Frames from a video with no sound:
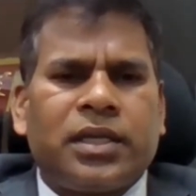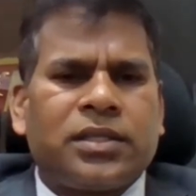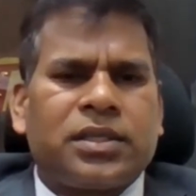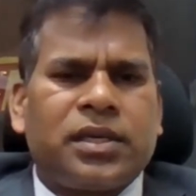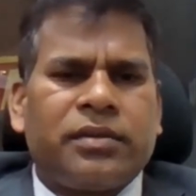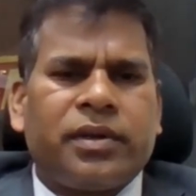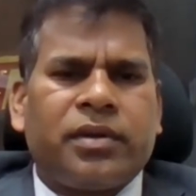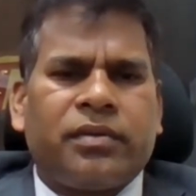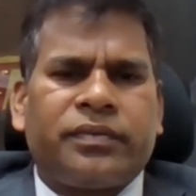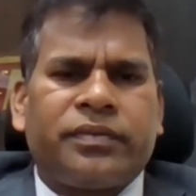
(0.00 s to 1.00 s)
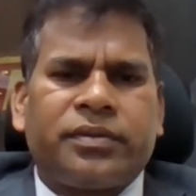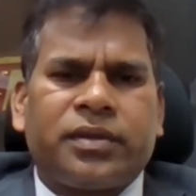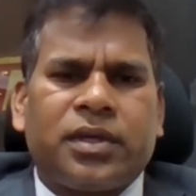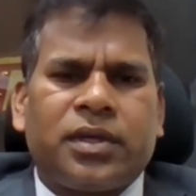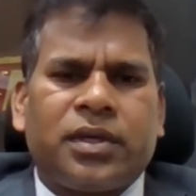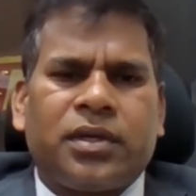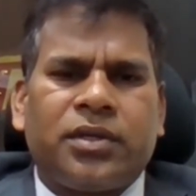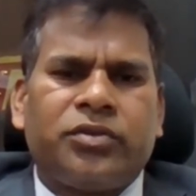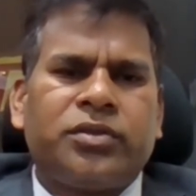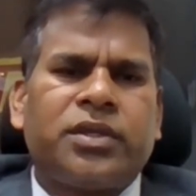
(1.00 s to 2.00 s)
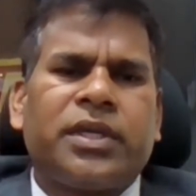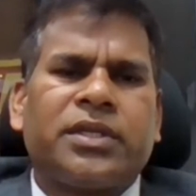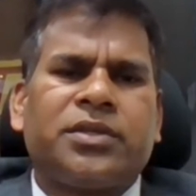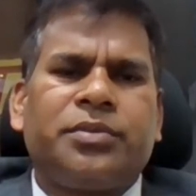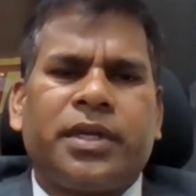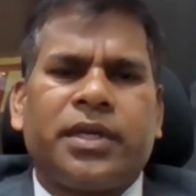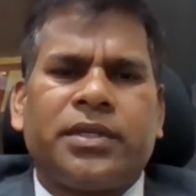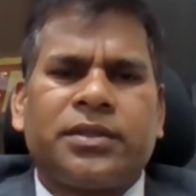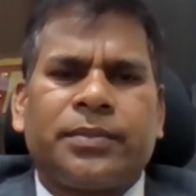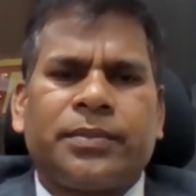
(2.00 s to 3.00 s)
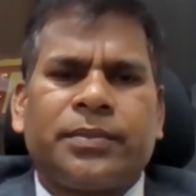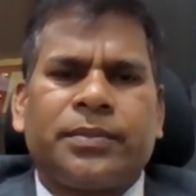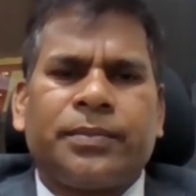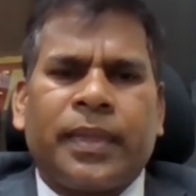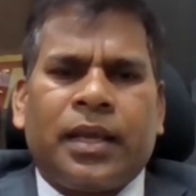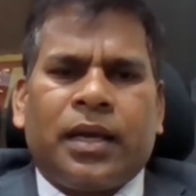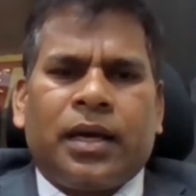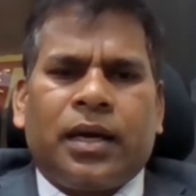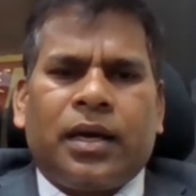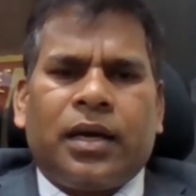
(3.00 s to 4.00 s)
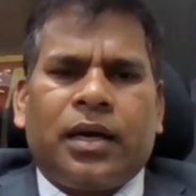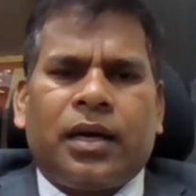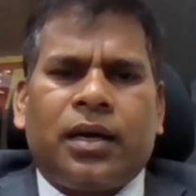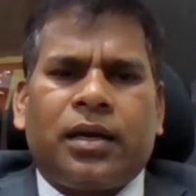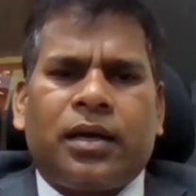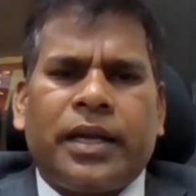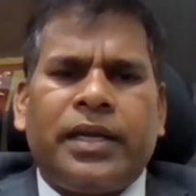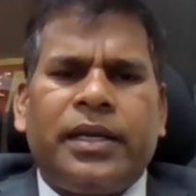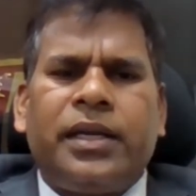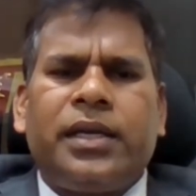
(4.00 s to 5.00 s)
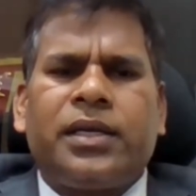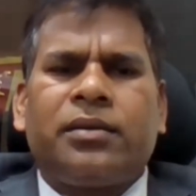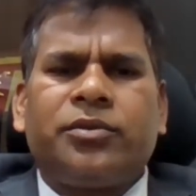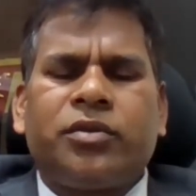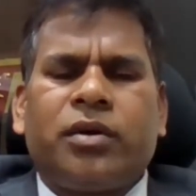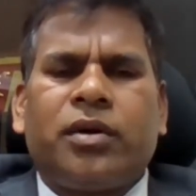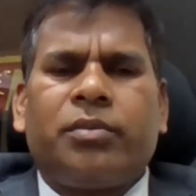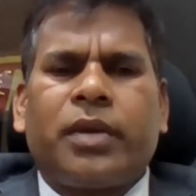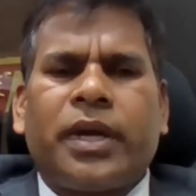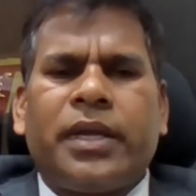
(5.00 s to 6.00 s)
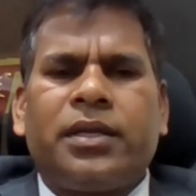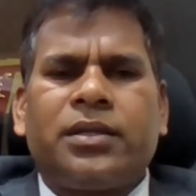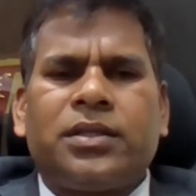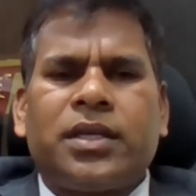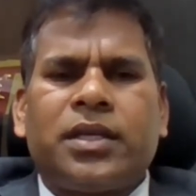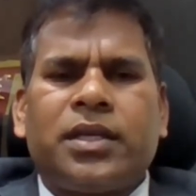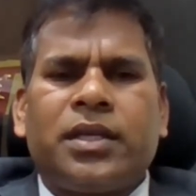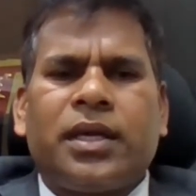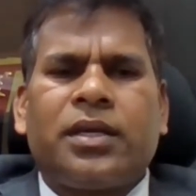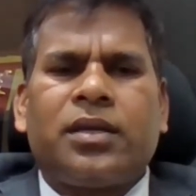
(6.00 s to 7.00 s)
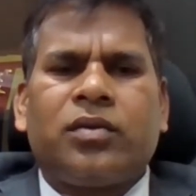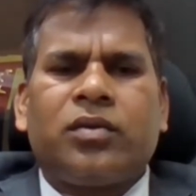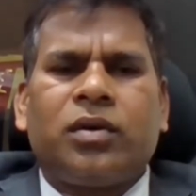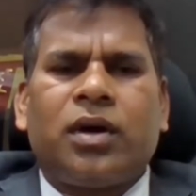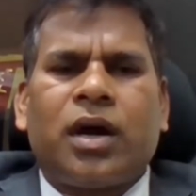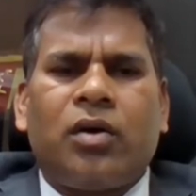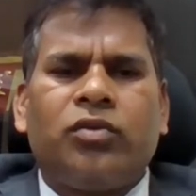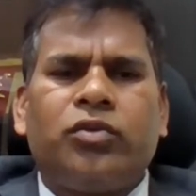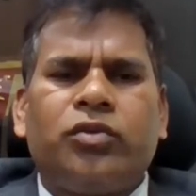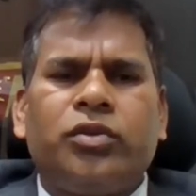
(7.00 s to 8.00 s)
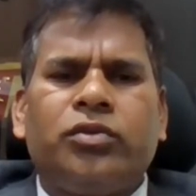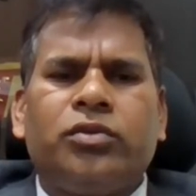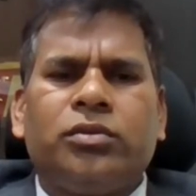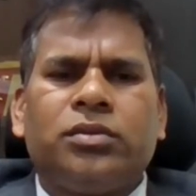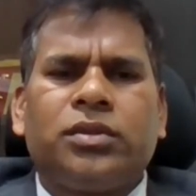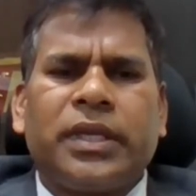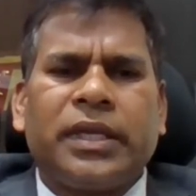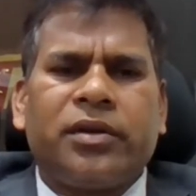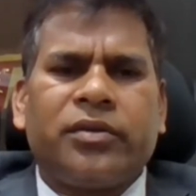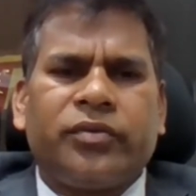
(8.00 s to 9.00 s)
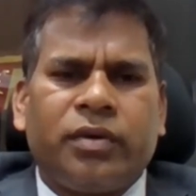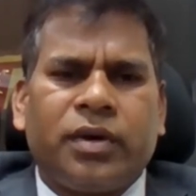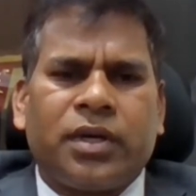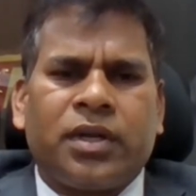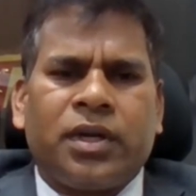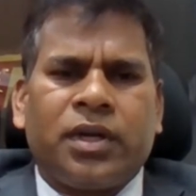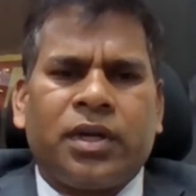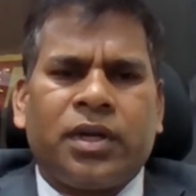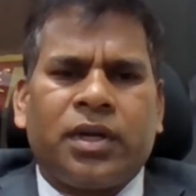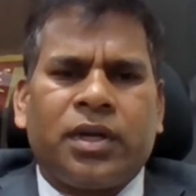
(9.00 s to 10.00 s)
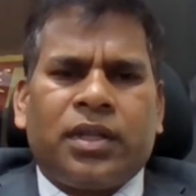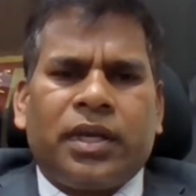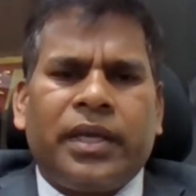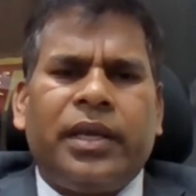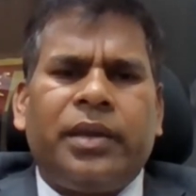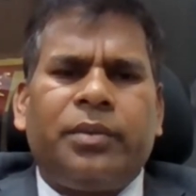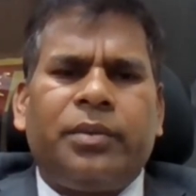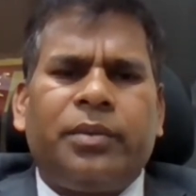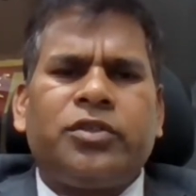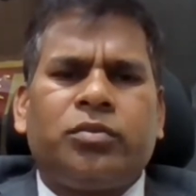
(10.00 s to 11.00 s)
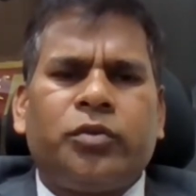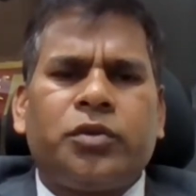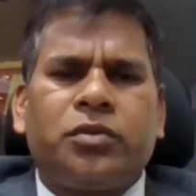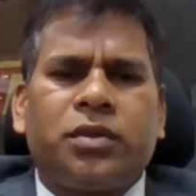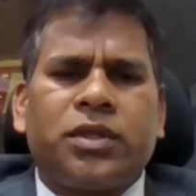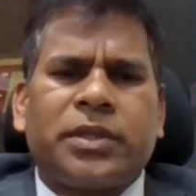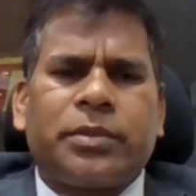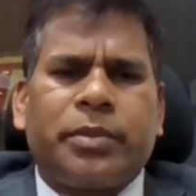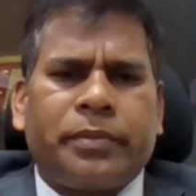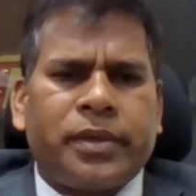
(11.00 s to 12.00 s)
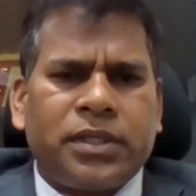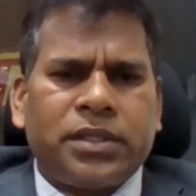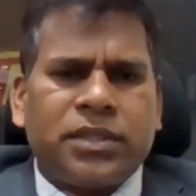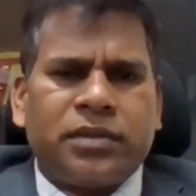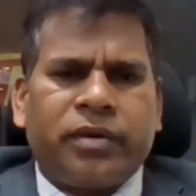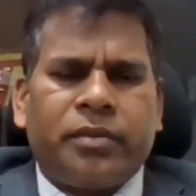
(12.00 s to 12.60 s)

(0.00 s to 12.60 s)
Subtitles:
the next level of user experience, rightly it comes to our mind saying that, how do you take it forward? The aim is to move towards a paperless